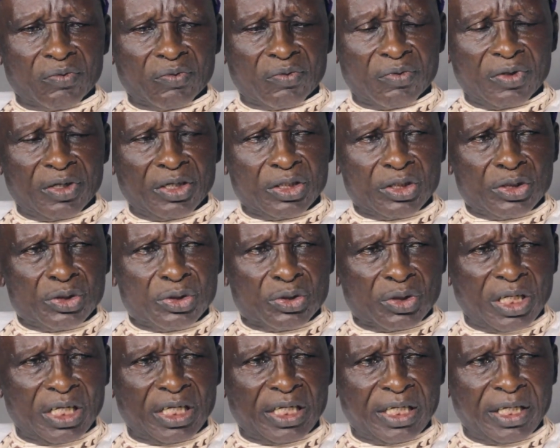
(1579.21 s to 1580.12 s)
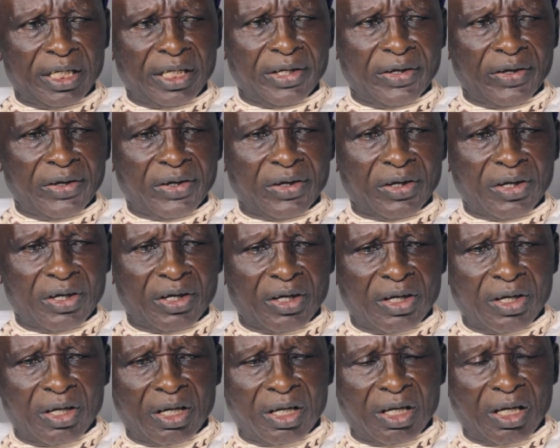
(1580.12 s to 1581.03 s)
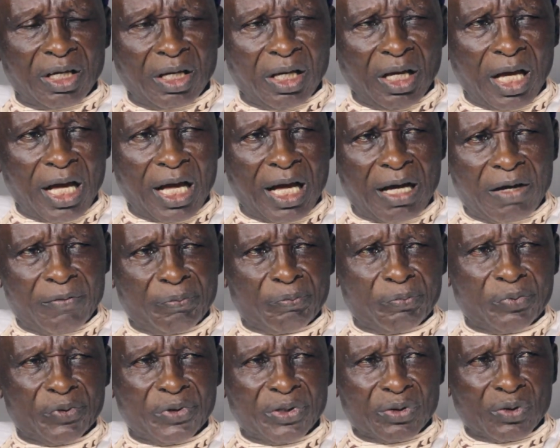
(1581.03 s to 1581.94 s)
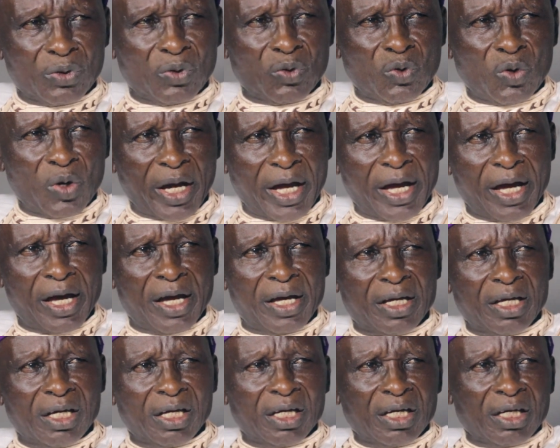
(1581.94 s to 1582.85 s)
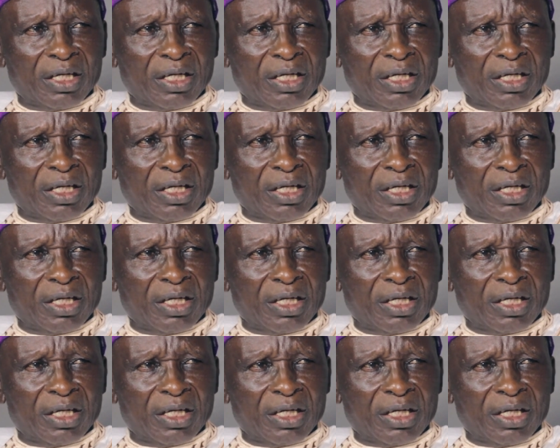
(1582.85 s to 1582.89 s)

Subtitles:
they usually have period where